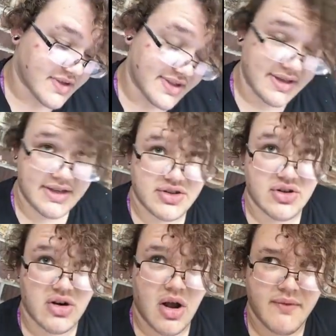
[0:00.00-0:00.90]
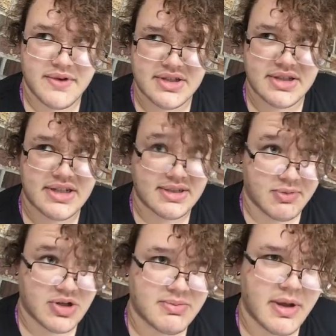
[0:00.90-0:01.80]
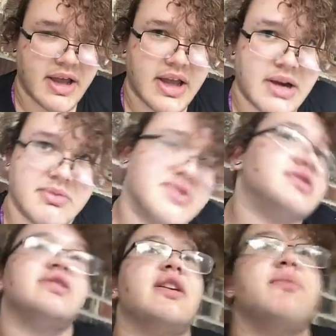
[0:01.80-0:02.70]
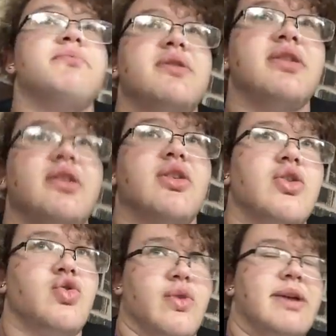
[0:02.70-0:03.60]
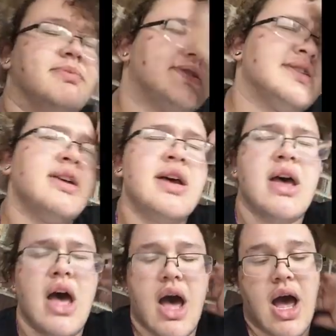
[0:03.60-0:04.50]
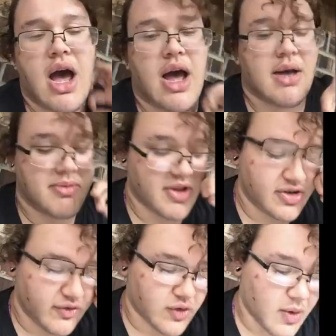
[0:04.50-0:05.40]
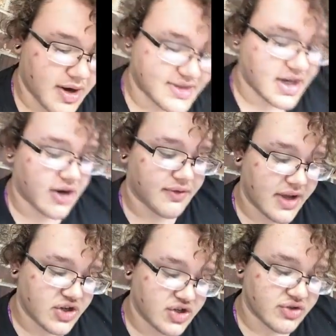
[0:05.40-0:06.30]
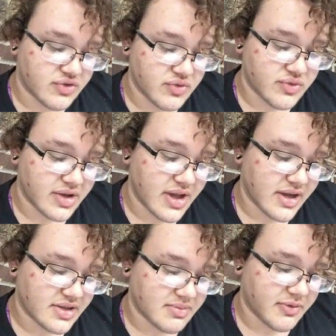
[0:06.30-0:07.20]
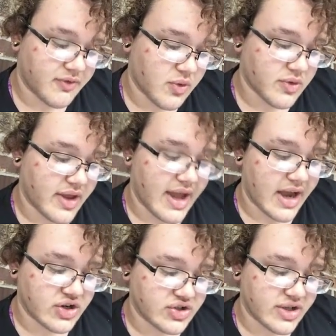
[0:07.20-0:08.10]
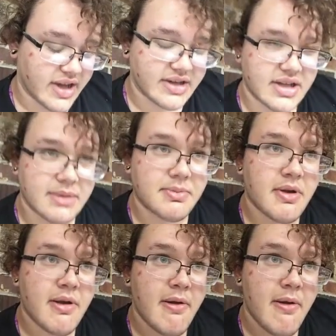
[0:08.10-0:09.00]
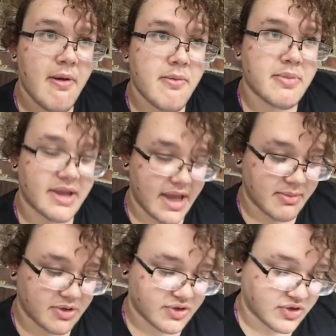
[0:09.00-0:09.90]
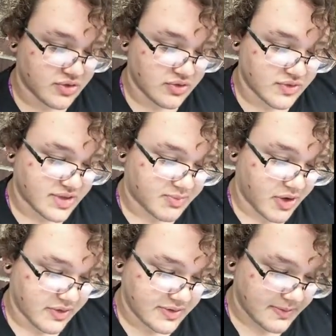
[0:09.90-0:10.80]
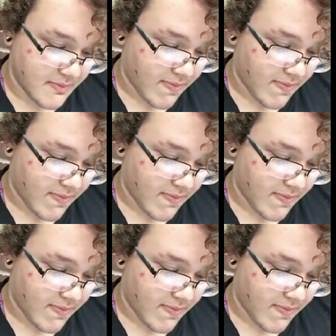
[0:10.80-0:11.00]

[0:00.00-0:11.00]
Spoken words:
seeds are obviously dispersed by animals, them being grapes, but they do require scarification through the gut before they actually end up being able to sprout.